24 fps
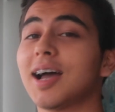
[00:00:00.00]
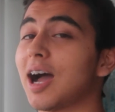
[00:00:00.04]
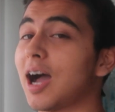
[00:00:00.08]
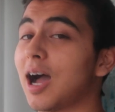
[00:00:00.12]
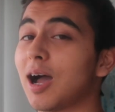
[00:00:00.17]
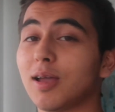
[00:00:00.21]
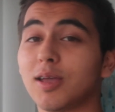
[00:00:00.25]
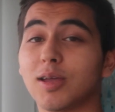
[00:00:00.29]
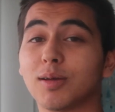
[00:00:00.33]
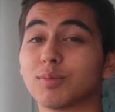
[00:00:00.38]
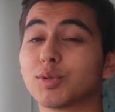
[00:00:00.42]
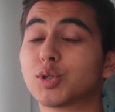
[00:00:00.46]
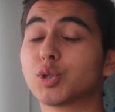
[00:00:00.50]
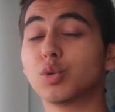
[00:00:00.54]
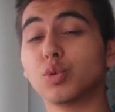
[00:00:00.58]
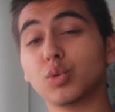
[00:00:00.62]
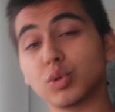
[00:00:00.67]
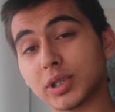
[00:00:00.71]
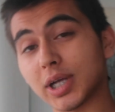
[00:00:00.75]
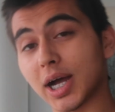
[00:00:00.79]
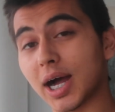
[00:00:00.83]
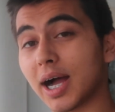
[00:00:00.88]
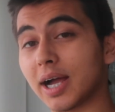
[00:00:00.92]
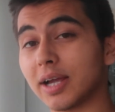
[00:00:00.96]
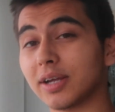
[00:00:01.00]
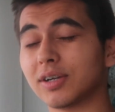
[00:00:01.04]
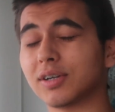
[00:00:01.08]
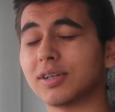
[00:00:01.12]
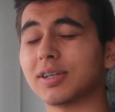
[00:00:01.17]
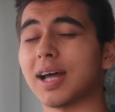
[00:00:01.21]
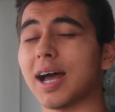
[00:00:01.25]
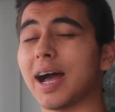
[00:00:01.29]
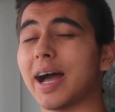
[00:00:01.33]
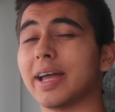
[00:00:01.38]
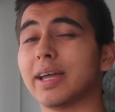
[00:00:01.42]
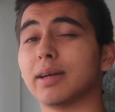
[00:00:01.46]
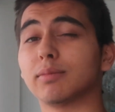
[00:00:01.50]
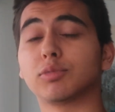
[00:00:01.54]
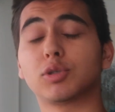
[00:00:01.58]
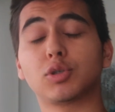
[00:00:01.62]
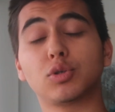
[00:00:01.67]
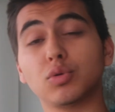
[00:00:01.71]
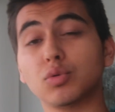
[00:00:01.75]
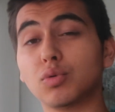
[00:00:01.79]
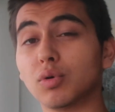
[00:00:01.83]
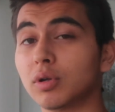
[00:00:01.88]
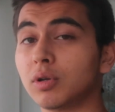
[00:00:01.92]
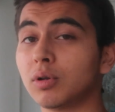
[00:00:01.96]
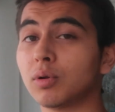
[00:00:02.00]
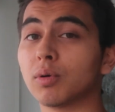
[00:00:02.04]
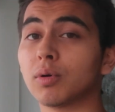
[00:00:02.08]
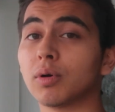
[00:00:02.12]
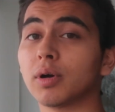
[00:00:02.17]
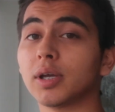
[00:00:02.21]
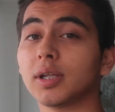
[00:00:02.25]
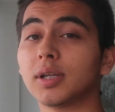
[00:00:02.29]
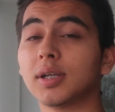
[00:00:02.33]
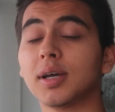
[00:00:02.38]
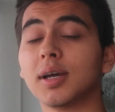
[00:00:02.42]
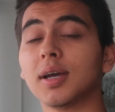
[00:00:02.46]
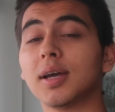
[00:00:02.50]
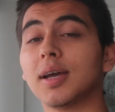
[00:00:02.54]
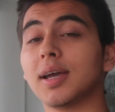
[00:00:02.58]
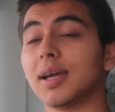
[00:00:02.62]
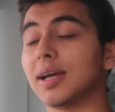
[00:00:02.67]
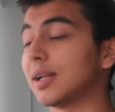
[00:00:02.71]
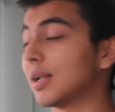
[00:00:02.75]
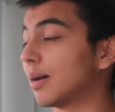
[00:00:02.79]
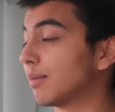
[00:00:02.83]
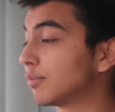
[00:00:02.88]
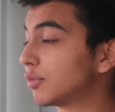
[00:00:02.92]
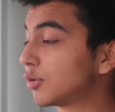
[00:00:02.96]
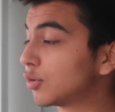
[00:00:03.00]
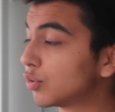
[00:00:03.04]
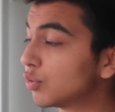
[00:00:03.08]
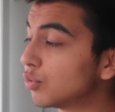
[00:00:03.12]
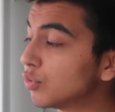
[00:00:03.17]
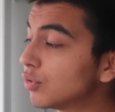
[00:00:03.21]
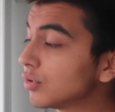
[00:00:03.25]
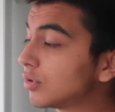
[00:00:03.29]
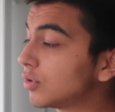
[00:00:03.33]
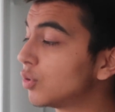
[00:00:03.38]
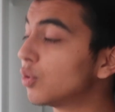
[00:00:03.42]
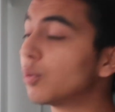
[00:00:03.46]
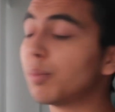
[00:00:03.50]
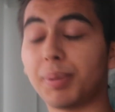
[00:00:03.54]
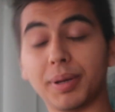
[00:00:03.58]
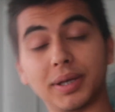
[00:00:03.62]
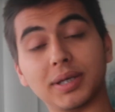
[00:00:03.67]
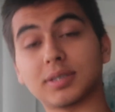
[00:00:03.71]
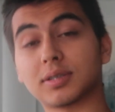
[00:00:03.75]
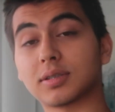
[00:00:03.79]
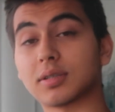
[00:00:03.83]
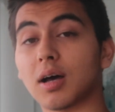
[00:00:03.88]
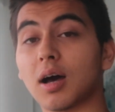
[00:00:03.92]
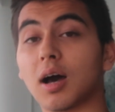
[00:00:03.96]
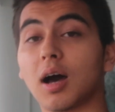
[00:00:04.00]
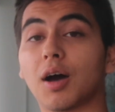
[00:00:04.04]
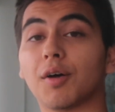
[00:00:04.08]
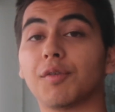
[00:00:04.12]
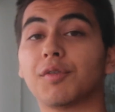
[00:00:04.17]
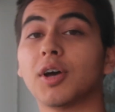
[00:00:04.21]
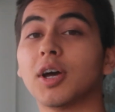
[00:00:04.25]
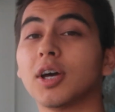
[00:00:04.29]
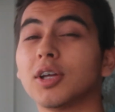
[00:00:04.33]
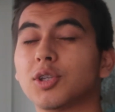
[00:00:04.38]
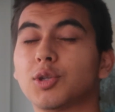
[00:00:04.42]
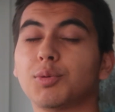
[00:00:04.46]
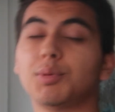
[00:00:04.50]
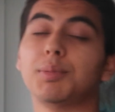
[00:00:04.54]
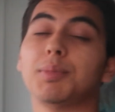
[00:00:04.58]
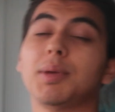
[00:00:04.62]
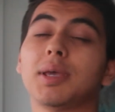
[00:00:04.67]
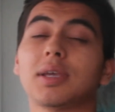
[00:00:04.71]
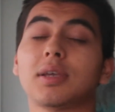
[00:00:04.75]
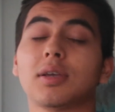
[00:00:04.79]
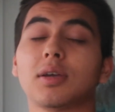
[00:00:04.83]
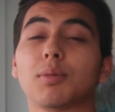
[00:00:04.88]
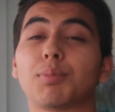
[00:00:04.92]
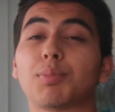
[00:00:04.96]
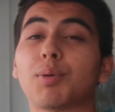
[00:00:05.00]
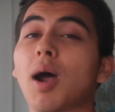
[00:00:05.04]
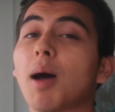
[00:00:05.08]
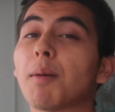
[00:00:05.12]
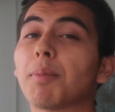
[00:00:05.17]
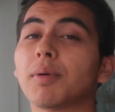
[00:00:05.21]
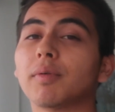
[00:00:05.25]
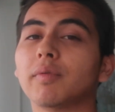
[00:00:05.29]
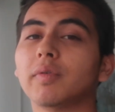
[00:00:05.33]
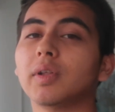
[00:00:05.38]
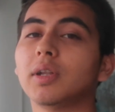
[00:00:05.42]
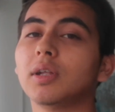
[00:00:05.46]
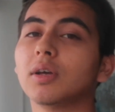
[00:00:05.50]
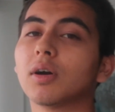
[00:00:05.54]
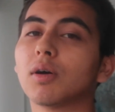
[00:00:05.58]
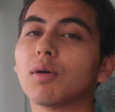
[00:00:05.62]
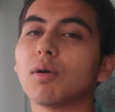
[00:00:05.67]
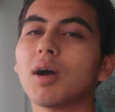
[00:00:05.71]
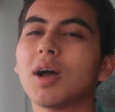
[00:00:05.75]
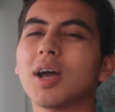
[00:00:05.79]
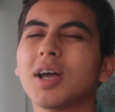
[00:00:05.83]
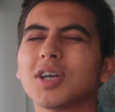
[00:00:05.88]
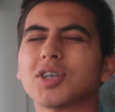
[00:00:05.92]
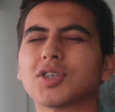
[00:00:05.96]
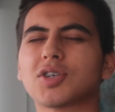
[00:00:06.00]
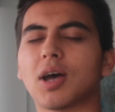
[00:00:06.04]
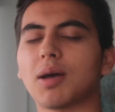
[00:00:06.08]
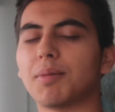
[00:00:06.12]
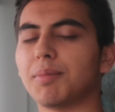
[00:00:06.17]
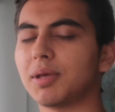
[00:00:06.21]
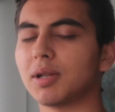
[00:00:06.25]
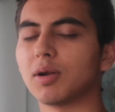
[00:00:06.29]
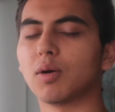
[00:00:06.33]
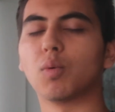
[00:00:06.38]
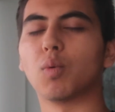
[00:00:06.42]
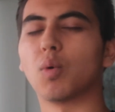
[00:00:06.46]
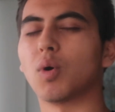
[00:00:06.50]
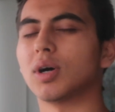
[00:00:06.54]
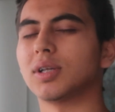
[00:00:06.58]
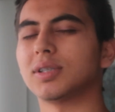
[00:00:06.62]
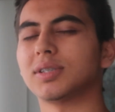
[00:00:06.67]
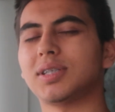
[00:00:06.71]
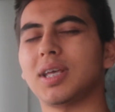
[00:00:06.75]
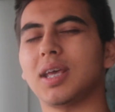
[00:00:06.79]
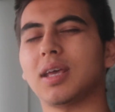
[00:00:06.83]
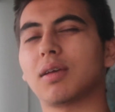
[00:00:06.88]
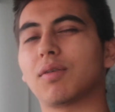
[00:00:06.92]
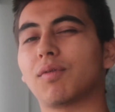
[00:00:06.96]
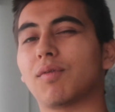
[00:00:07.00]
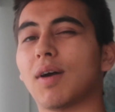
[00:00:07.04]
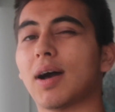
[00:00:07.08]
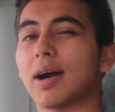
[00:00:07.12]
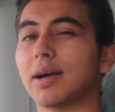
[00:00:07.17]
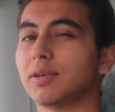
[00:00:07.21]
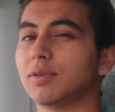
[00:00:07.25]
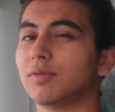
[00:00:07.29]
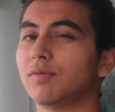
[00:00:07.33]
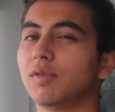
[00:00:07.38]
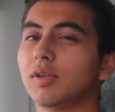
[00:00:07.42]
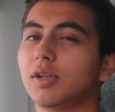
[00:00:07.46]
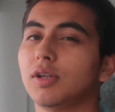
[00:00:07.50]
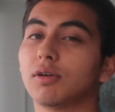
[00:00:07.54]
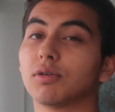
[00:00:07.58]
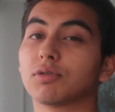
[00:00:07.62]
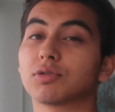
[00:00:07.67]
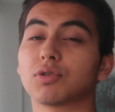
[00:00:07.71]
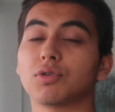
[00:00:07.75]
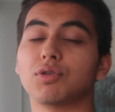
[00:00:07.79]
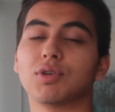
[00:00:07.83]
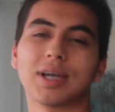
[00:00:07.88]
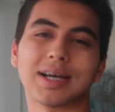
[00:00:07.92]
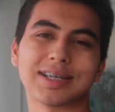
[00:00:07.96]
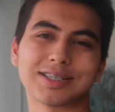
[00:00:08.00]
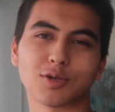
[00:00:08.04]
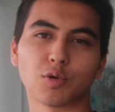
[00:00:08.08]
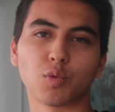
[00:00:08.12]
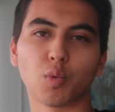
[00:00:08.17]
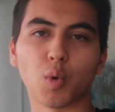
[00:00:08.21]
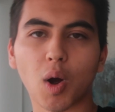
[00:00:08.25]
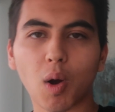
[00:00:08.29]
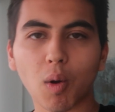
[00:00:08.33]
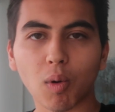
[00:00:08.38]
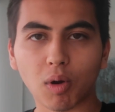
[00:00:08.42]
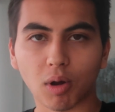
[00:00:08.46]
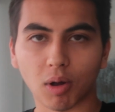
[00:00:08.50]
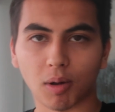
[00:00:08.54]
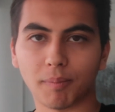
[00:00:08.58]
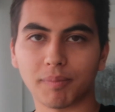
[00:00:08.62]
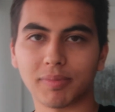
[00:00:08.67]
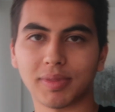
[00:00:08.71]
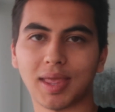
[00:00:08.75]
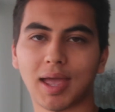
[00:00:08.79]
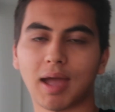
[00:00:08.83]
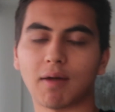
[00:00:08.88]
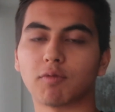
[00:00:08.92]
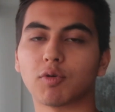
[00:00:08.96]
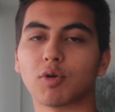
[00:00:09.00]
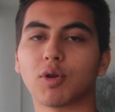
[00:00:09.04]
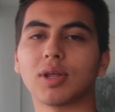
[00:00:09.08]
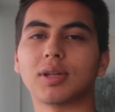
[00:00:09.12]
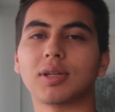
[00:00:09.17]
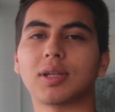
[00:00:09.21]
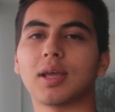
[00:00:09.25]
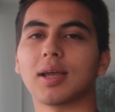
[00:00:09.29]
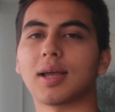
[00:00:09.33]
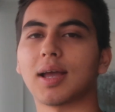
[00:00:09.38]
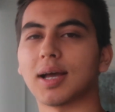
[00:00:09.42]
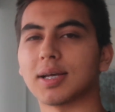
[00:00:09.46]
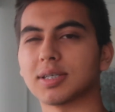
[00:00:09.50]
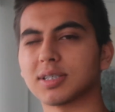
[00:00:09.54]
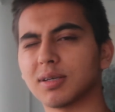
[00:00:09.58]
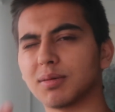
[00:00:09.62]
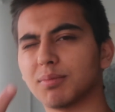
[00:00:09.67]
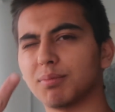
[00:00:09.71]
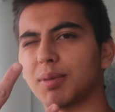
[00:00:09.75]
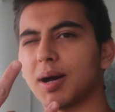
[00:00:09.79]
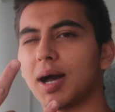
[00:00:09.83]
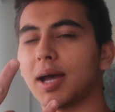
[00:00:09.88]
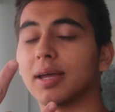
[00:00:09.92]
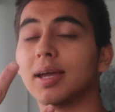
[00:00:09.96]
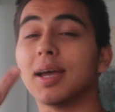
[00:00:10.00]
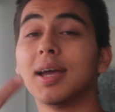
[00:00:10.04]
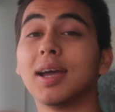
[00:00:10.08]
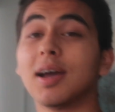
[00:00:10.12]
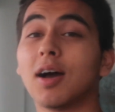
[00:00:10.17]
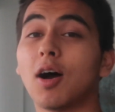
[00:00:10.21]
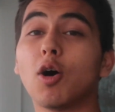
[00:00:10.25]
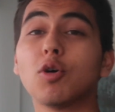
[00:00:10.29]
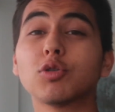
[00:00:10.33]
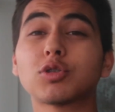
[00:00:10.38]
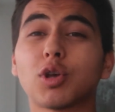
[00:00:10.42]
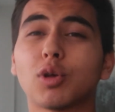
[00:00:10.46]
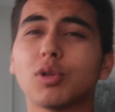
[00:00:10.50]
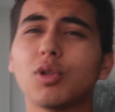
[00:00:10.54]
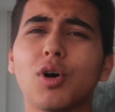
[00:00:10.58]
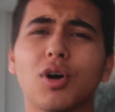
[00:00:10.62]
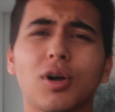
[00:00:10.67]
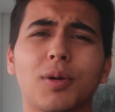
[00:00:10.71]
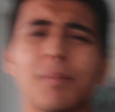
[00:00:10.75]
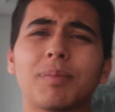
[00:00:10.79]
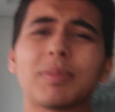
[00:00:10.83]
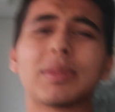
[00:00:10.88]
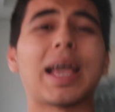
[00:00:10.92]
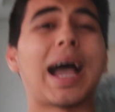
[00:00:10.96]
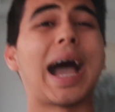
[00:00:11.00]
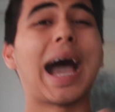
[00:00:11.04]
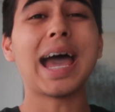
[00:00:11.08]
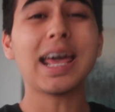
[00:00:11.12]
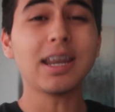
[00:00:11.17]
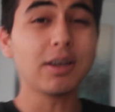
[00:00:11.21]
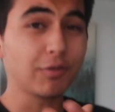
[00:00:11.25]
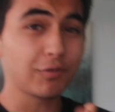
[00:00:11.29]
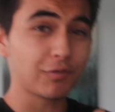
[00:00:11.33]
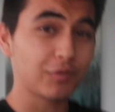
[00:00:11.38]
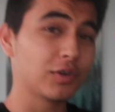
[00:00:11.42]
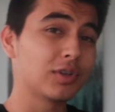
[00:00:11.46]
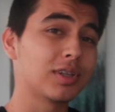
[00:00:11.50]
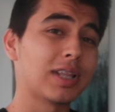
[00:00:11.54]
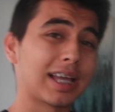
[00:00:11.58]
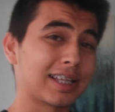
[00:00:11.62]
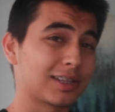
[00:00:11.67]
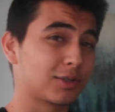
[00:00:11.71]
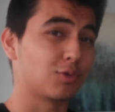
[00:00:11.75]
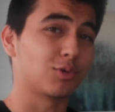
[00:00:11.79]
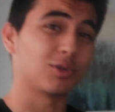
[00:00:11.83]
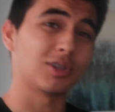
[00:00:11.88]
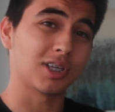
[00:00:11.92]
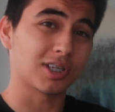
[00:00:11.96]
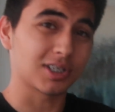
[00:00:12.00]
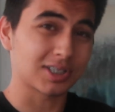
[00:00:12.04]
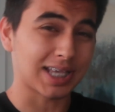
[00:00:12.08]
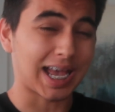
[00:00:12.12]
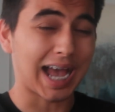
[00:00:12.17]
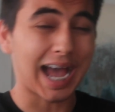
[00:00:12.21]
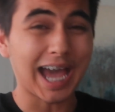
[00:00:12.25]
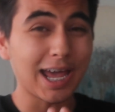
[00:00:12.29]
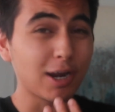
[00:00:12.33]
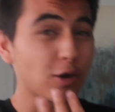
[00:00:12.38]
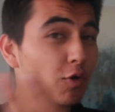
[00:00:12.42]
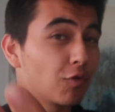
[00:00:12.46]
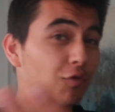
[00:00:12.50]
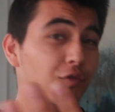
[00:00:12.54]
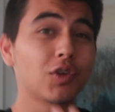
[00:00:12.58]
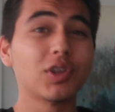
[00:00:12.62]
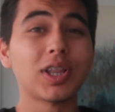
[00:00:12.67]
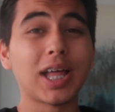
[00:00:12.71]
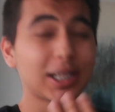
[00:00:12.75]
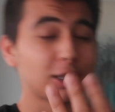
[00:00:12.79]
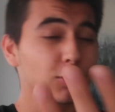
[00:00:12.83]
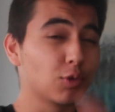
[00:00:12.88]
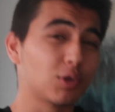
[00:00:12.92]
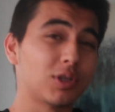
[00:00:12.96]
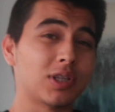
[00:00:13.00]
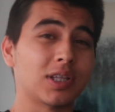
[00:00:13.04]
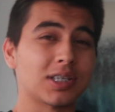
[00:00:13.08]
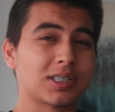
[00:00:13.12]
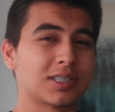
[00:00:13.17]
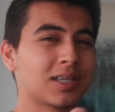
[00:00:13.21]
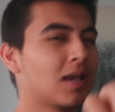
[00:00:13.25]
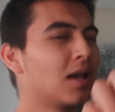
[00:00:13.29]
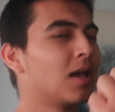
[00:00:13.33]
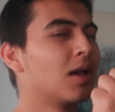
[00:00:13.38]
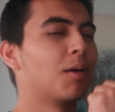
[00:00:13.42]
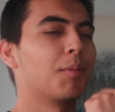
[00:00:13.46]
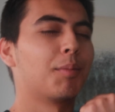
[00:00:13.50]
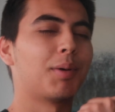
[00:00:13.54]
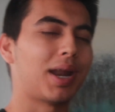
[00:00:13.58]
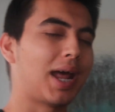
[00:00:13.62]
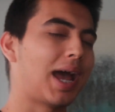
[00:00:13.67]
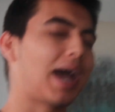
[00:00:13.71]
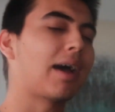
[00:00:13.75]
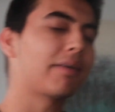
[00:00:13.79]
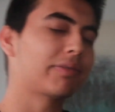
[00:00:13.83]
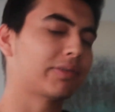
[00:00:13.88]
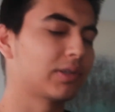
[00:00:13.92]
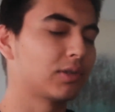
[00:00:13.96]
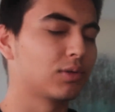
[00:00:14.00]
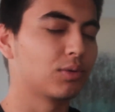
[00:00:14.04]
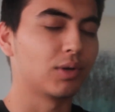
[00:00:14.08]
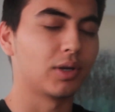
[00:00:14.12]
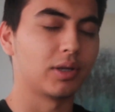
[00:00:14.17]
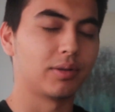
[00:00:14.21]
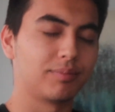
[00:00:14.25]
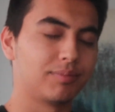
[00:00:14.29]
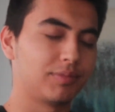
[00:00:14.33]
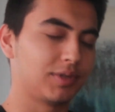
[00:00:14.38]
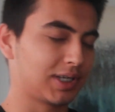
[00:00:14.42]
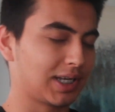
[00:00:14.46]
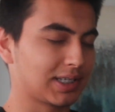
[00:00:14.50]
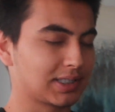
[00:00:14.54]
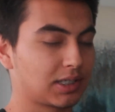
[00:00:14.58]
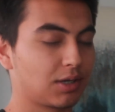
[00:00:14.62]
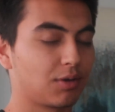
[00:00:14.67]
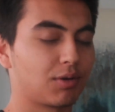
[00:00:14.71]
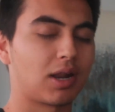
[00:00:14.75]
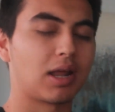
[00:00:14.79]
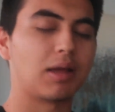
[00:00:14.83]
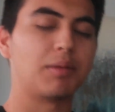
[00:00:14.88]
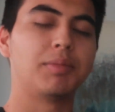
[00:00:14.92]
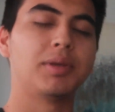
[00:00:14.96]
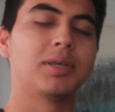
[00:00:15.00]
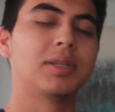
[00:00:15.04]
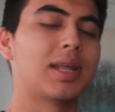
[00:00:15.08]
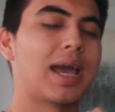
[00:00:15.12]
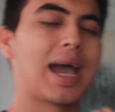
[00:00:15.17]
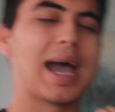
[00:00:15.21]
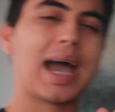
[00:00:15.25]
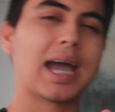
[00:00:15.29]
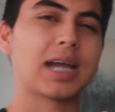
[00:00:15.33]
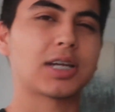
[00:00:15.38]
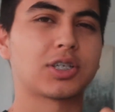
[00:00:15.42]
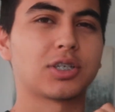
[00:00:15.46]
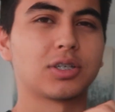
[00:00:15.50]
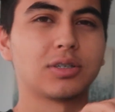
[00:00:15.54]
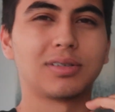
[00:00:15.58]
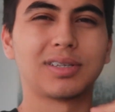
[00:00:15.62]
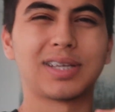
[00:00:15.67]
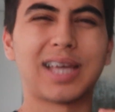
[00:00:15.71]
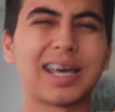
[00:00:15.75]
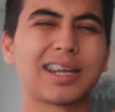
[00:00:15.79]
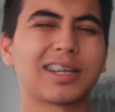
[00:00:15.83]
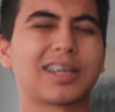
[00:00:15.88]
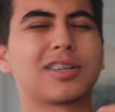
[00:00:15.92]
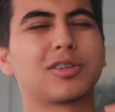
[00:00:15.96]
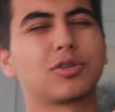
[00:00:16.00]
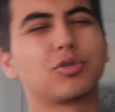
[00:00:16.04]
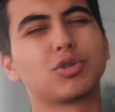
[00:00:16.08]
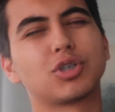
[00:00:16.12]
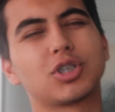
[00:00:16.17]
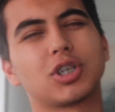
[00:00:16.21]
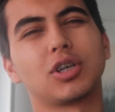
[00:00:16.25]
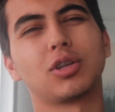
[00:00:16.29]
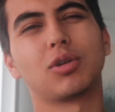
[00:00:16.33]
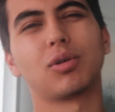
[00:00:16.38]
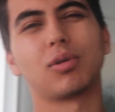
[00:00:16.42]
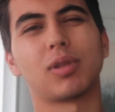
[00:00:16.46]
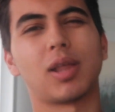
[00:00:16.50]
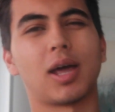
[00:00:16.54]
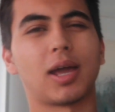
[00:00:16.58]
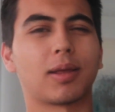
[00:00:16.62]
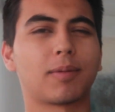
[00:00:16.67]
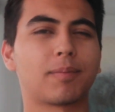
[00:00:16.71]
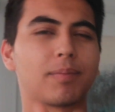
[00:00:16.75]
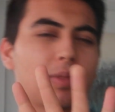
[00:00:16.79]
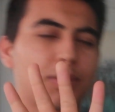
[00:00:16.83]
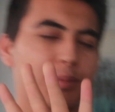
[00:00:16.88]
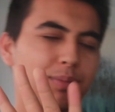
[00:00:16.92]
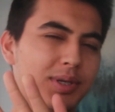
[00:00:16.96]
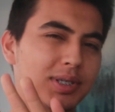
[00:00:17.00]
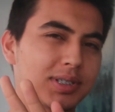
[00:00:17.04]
I am too tired, I am too annoyed, and I'm too pissed off to be making a proper video. So I made a one-take value video. So you guys are welcome. Have a great day, guys. Bye. Also, look, I didn't feel like doing this. I don't feel like doing this, but I have to do it. You guys get what I mean? Action. You gotta do shit you don't like.